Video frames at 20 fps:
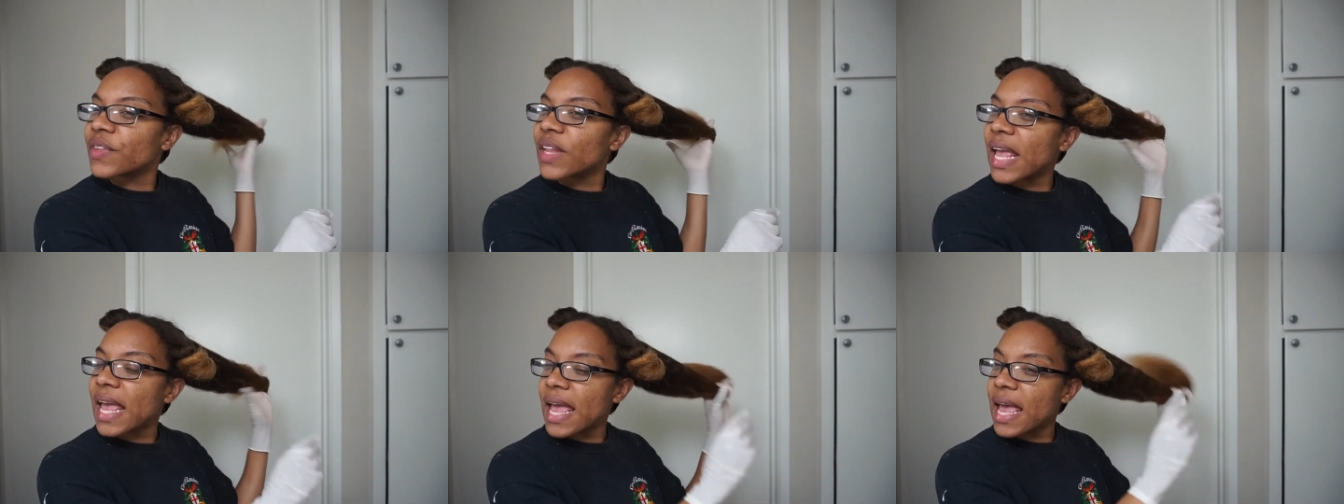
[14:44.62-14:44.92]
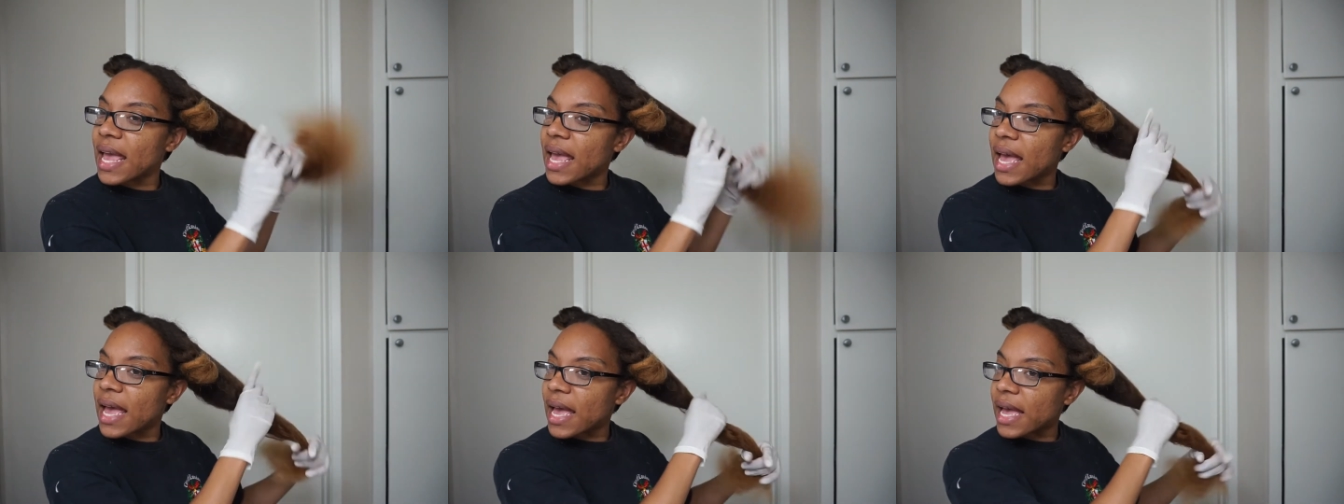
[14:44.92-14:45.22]

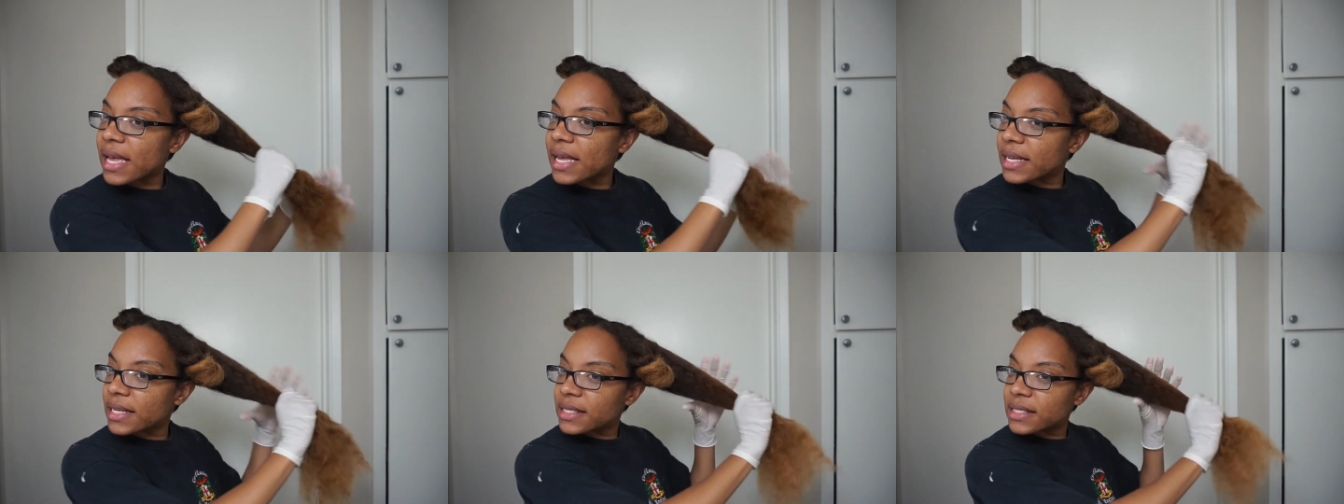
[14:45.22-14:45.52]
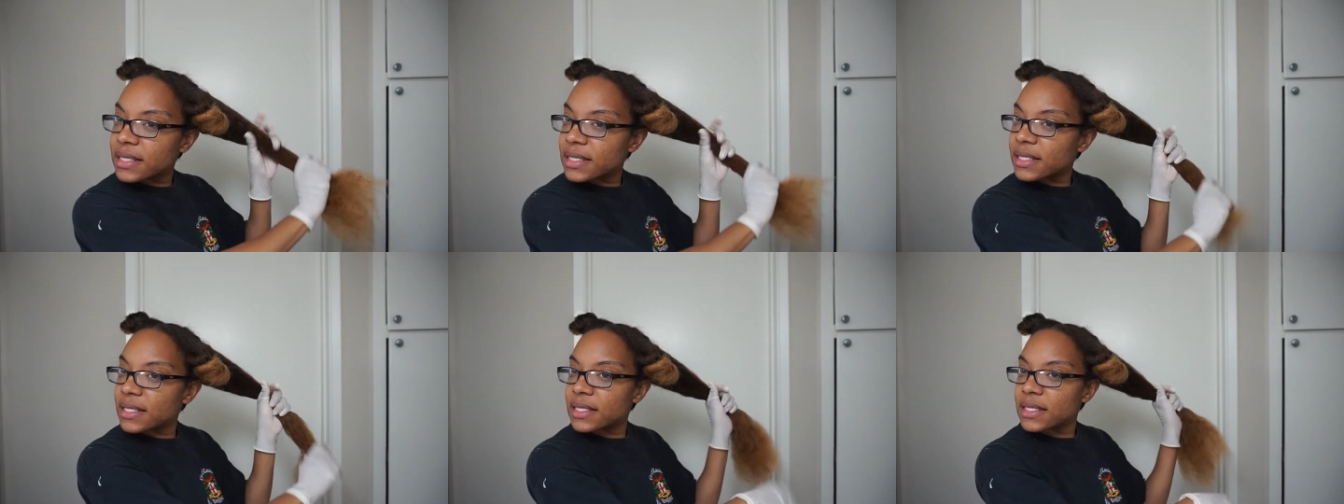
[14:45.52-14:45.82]

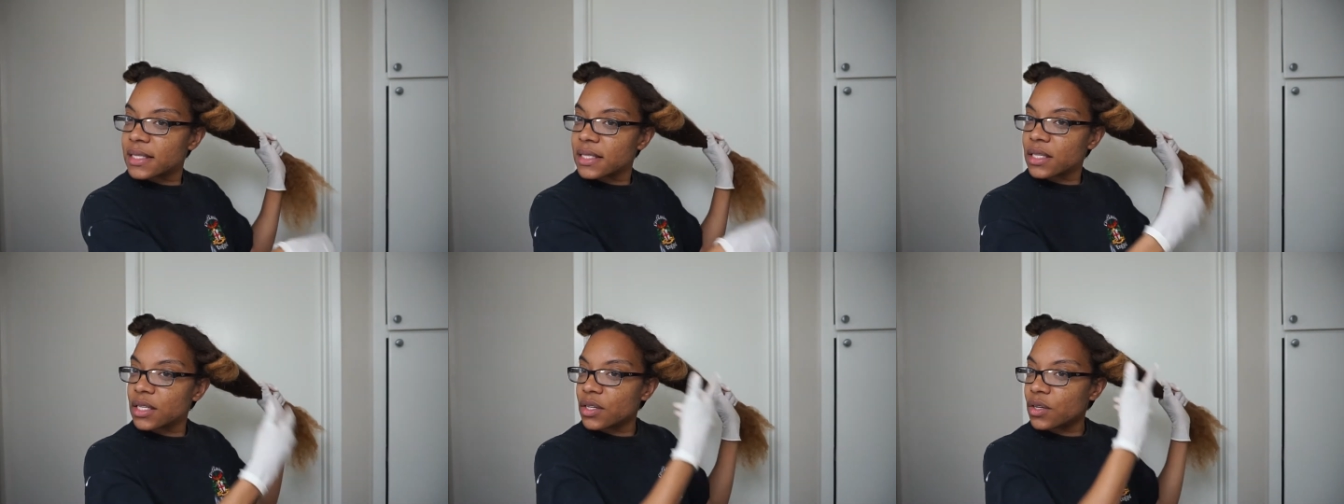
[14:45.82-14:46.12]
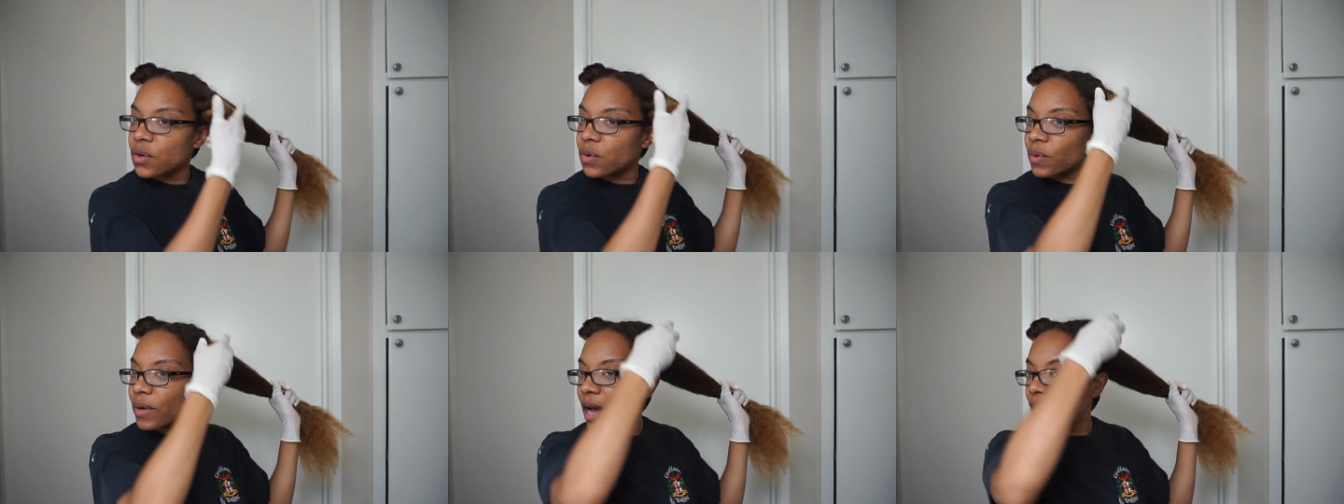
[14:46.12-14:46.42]
And, you
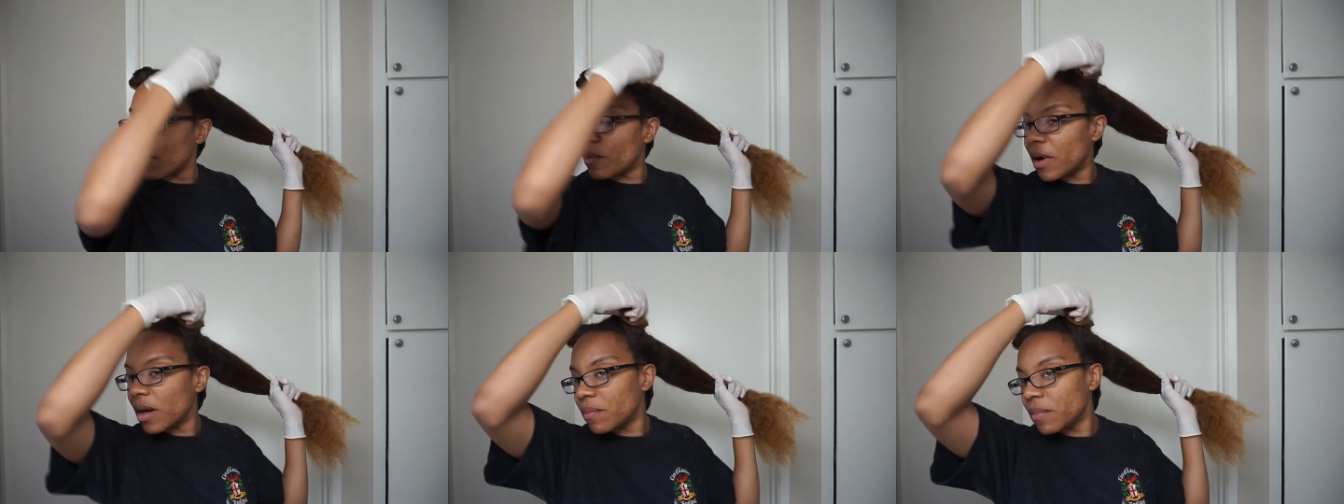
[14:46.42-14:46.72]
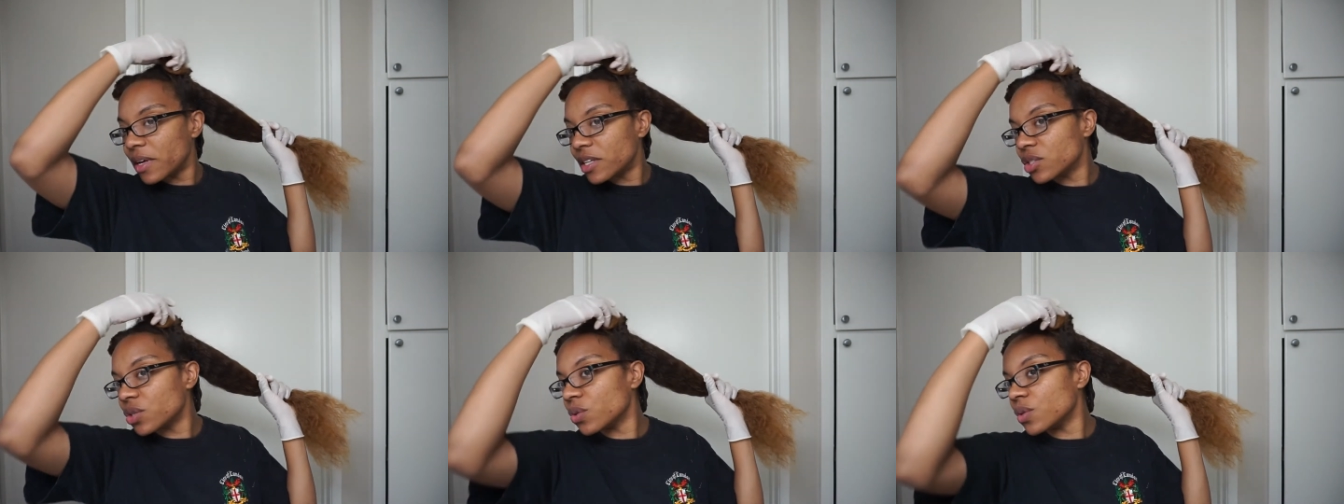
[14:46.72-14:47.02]
know, now my
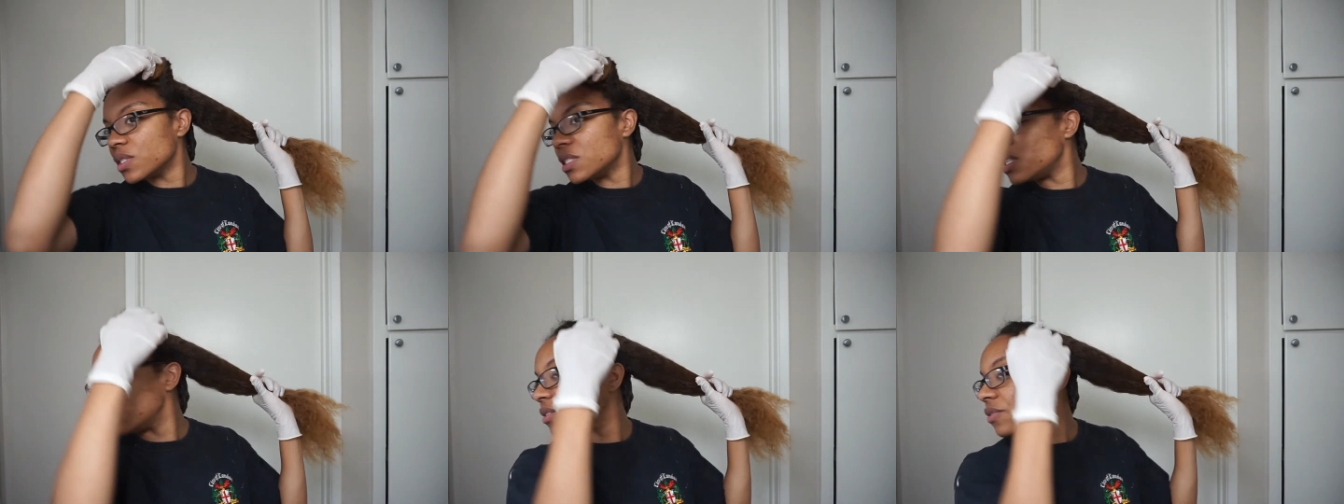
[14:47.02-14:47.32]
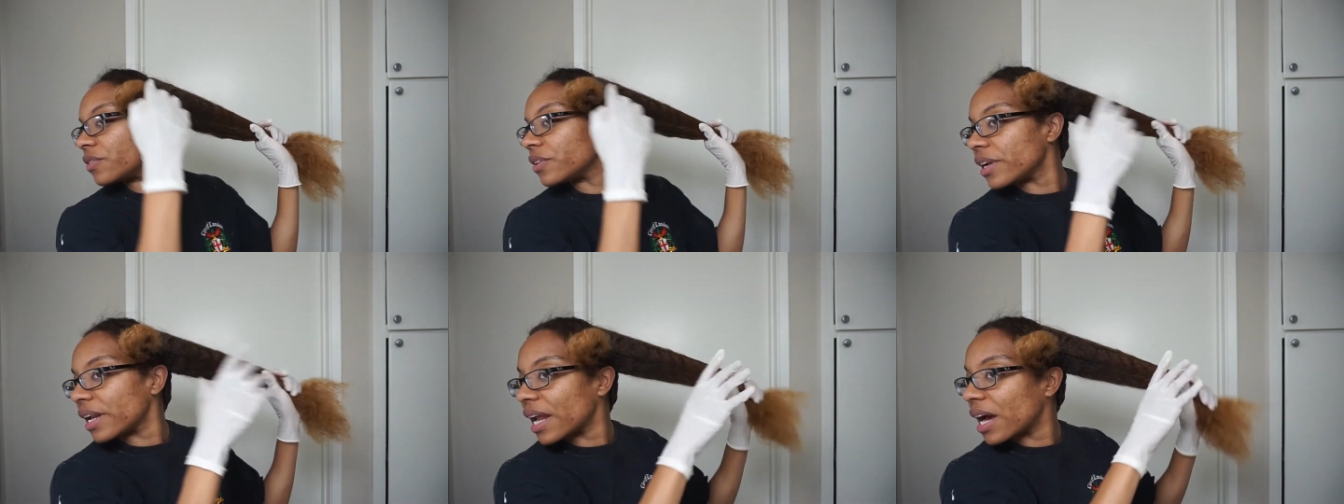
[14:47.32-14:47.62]
mental is
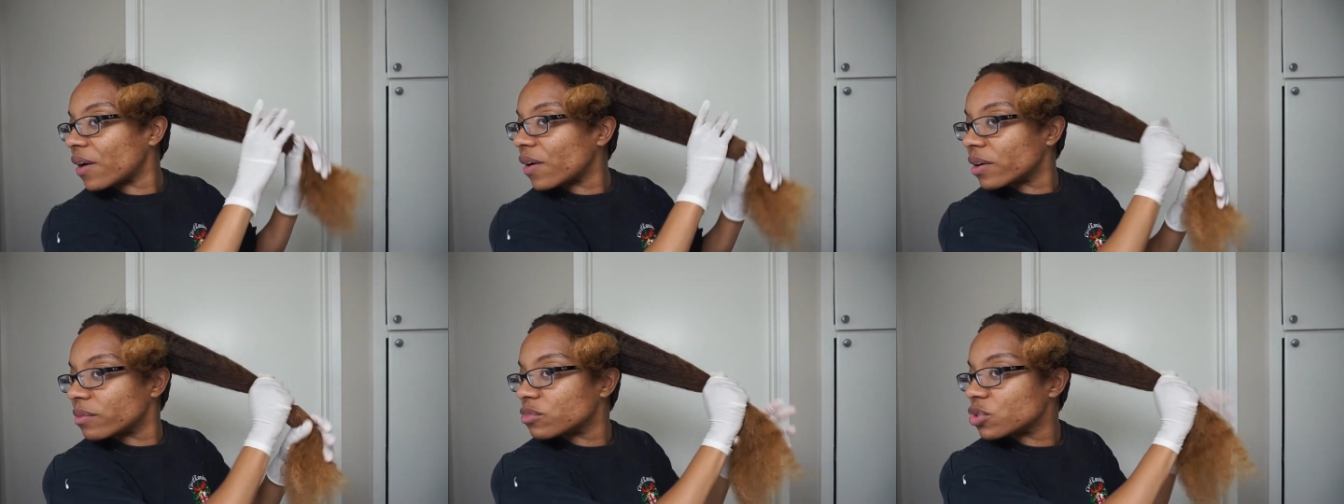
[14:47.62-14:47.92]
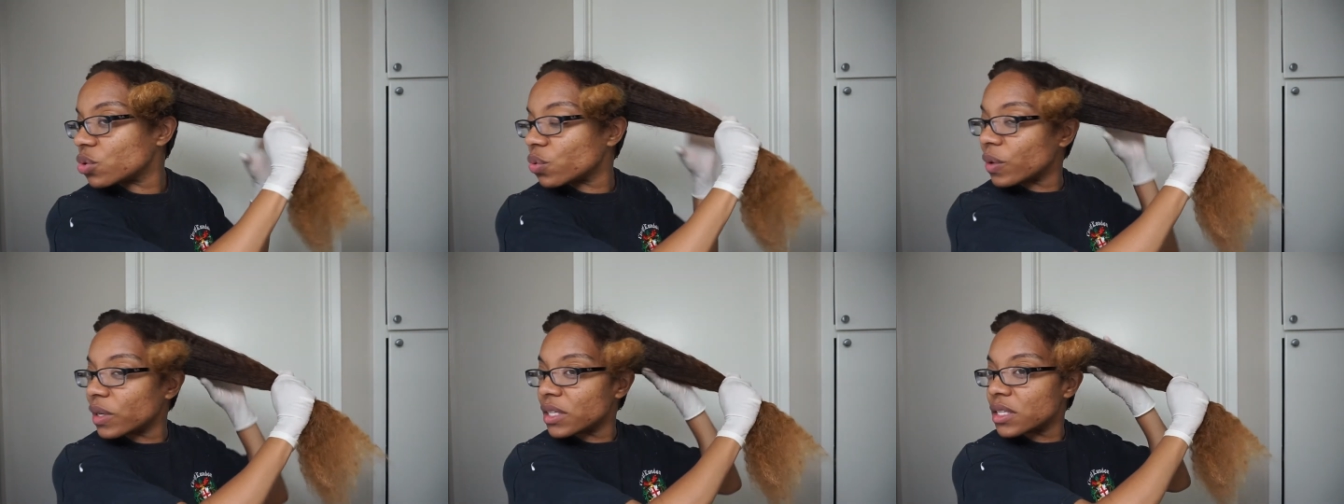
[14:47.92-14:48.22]
different. Now I'm
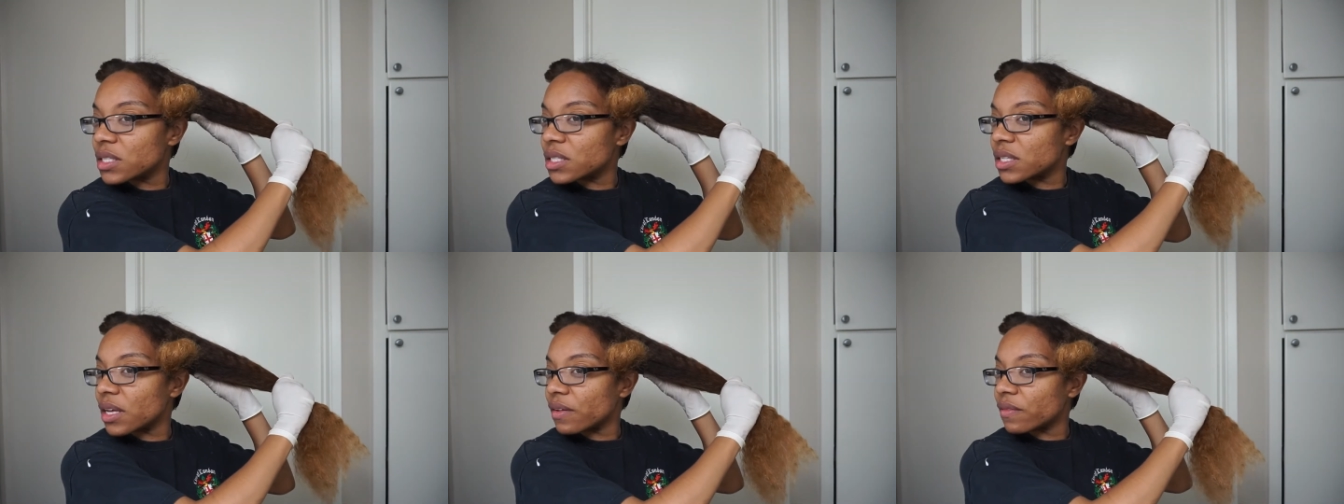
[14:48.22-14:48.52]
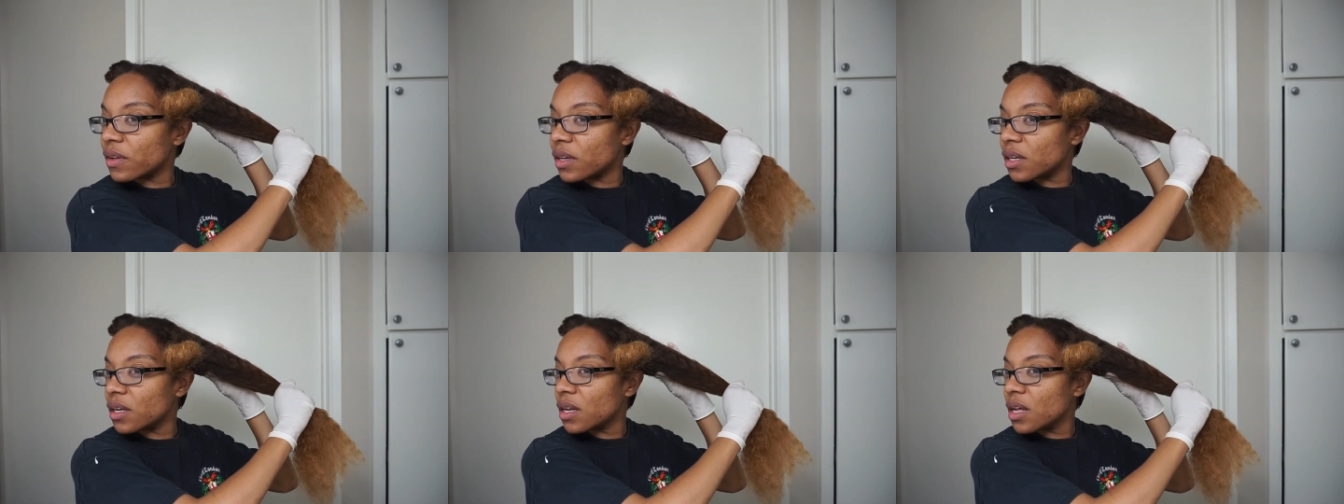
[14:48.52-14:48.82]

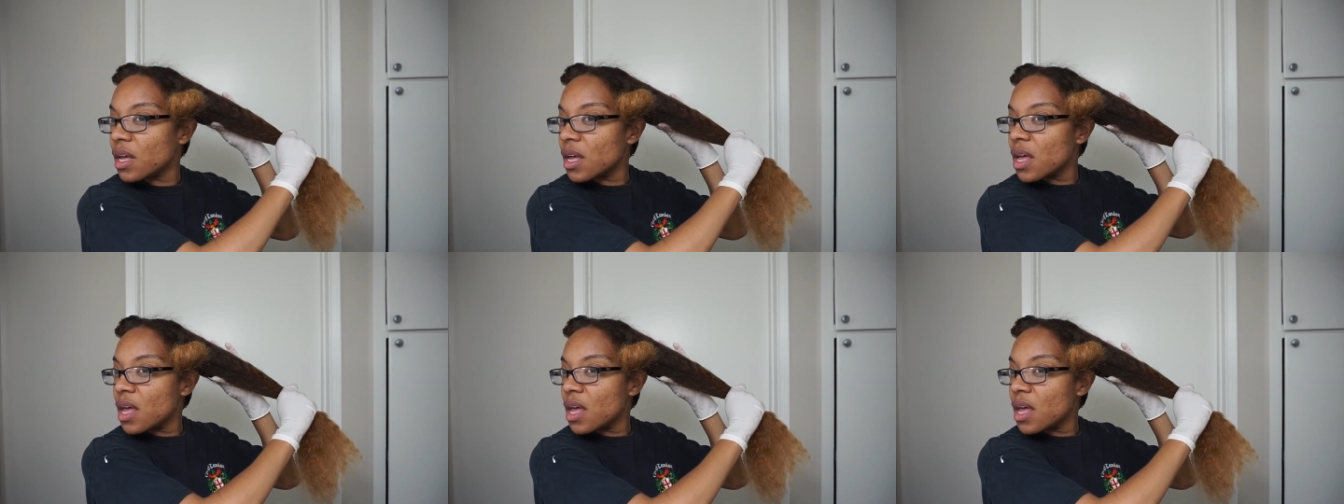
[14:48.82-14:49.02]
27.